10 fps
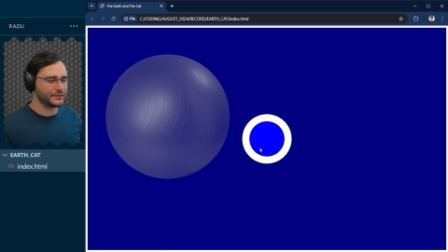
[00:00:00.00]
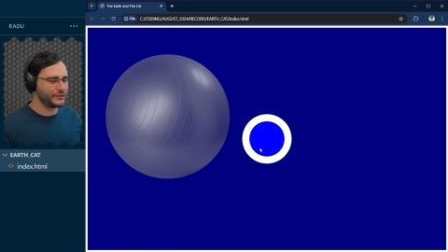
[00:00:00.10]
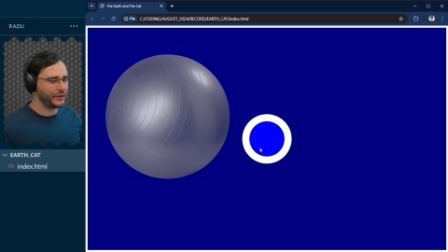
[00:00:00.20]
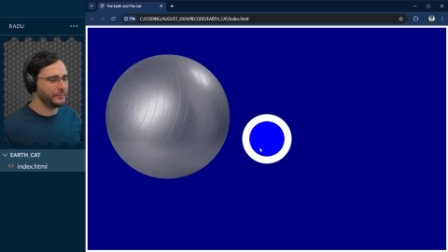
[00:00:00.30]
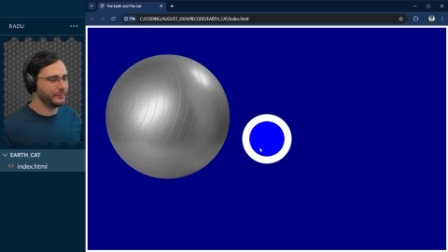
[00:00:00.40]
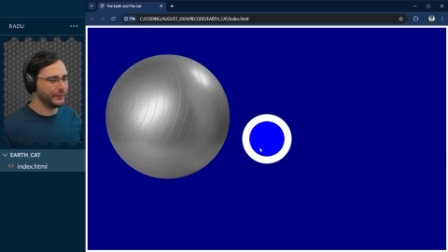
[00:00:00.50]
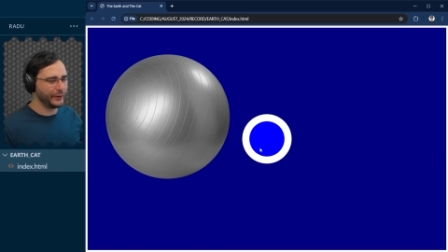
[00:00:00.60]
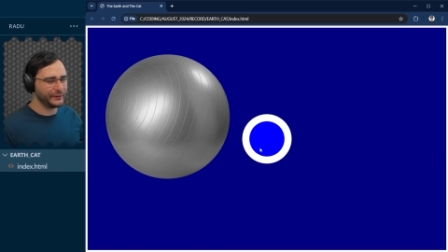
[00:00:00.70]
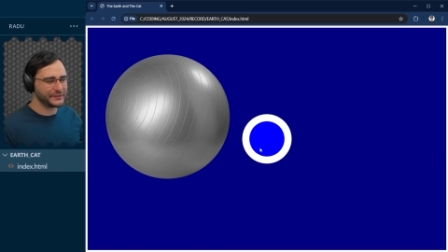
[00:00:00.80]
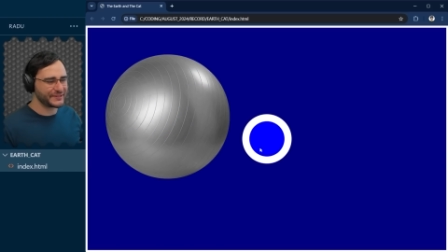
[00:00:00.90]
gym
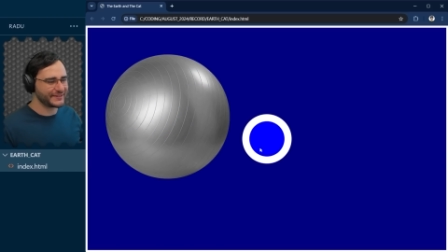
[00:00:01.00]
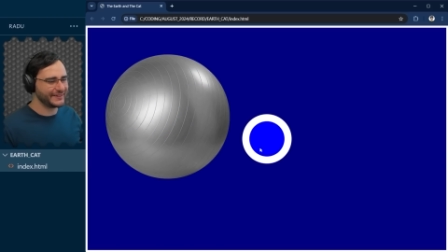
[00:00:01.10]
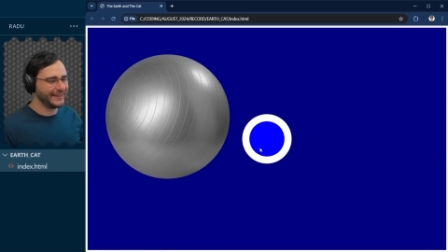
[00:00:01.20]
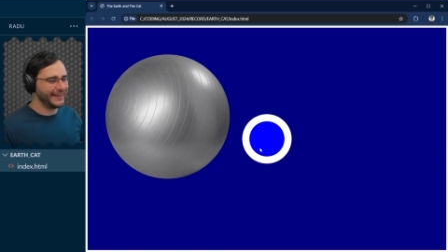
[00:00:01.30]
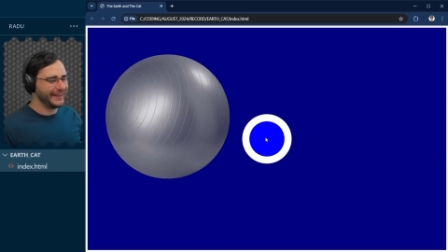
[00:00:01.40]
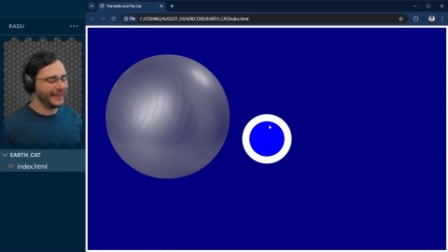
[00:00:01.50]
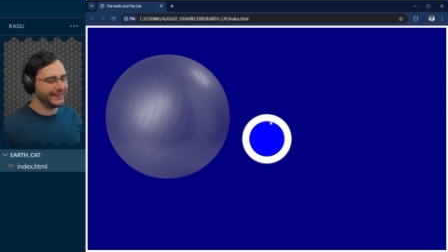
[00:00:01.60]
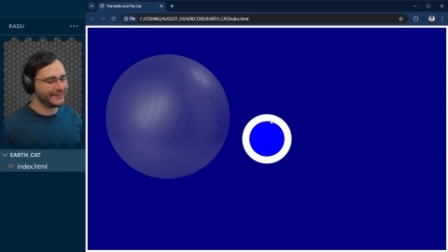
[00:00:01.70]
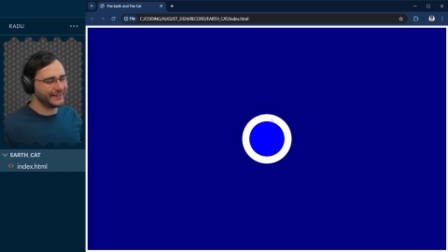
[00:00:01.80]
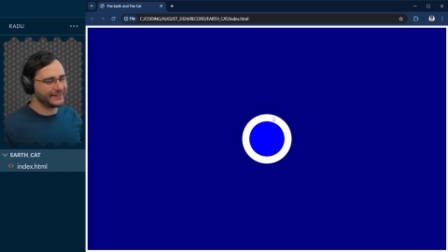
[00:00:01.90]
balls
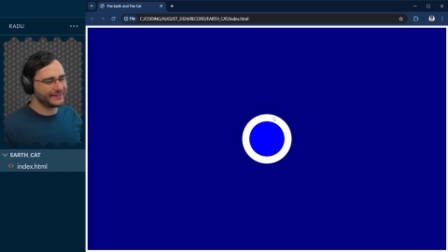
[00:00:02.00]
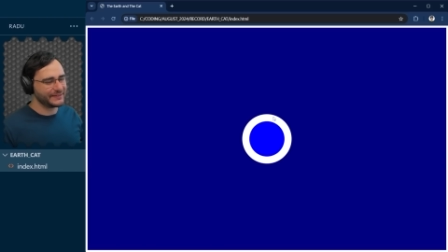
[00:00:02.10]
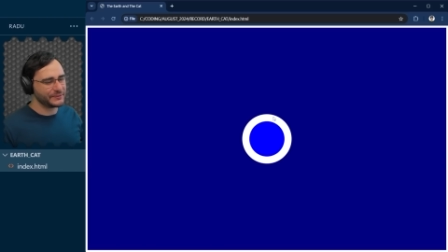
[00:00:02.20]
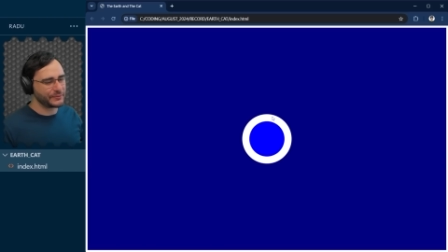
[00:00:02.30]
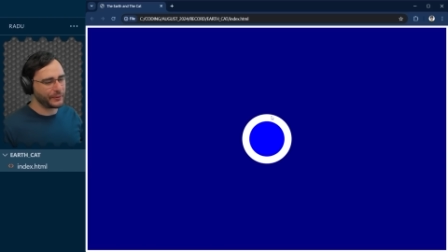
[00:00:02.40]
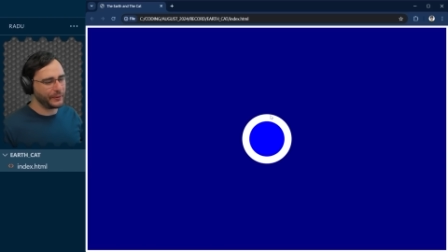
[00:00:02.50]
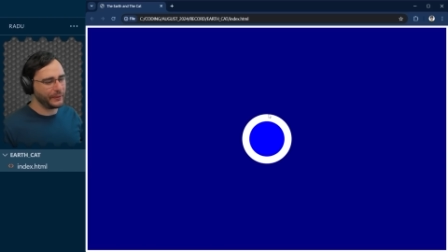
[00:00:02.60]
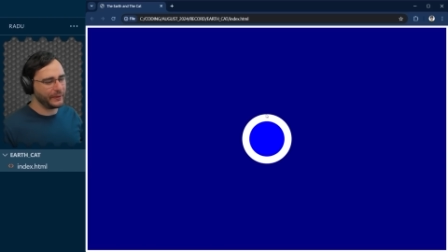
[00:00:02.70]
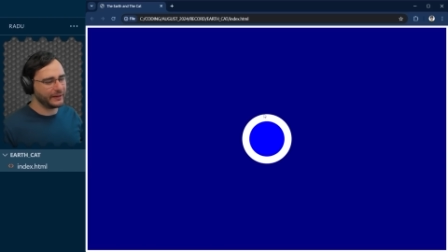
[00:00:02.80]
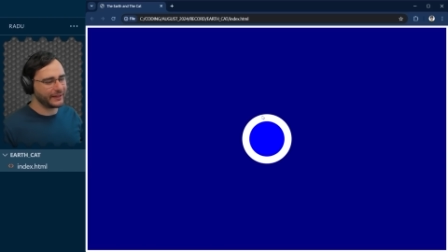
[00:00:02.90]
and then
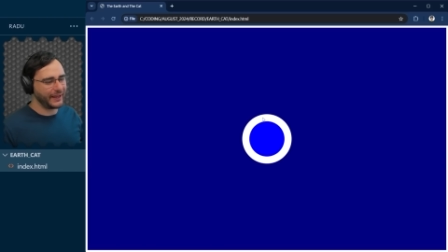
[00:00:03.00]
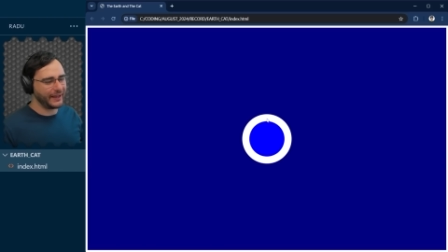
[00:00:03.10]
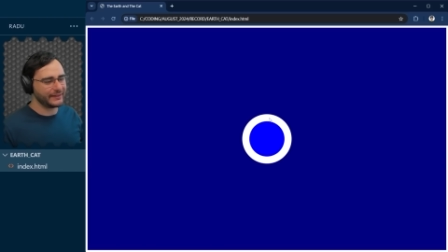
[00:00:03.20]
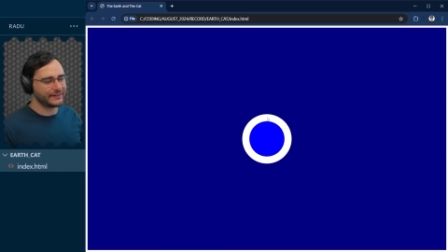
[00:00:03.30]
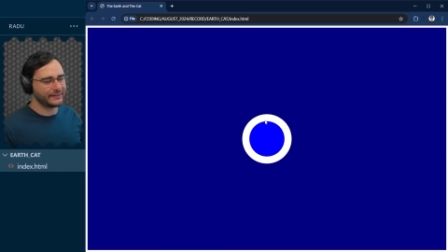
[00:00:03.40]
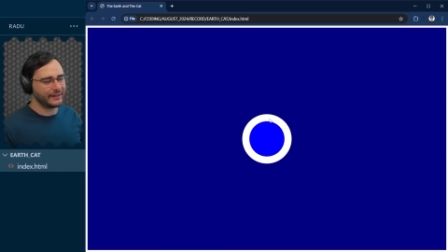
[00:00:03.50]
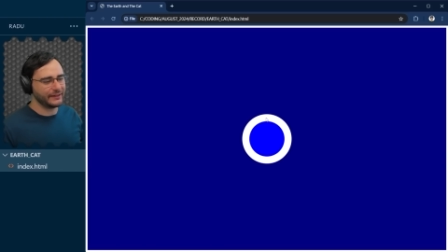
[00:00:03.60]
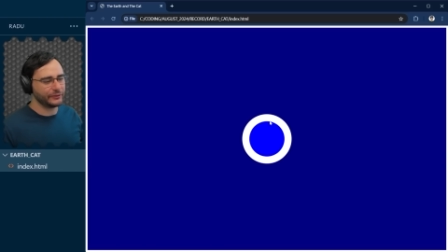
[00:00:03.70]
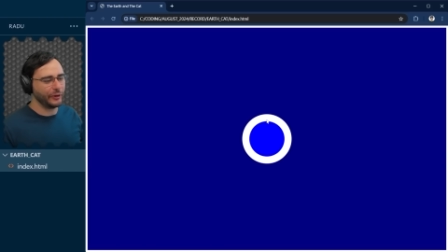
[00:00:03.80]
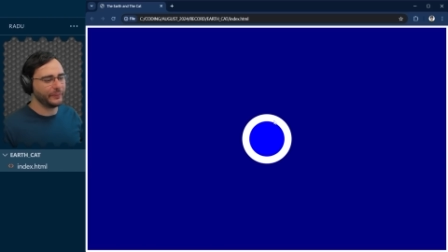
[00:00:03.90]
draw a cat
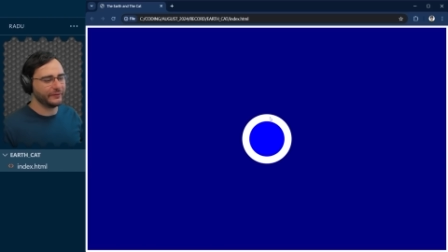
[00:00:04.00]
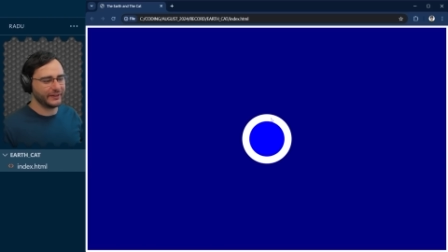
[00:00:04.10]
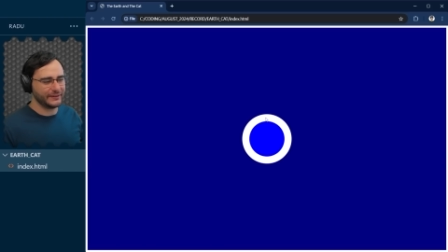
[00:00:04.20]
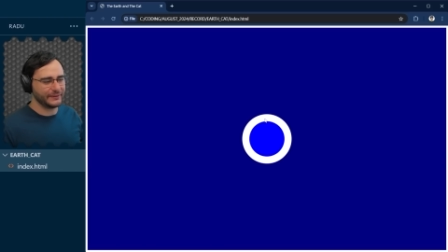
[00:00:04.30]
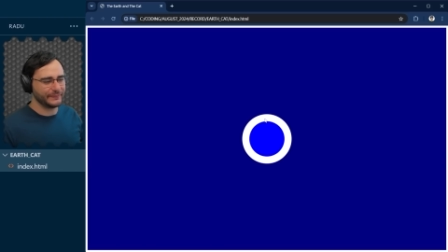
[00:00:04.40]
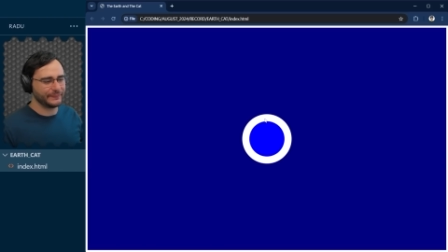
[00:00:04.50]
on top of it.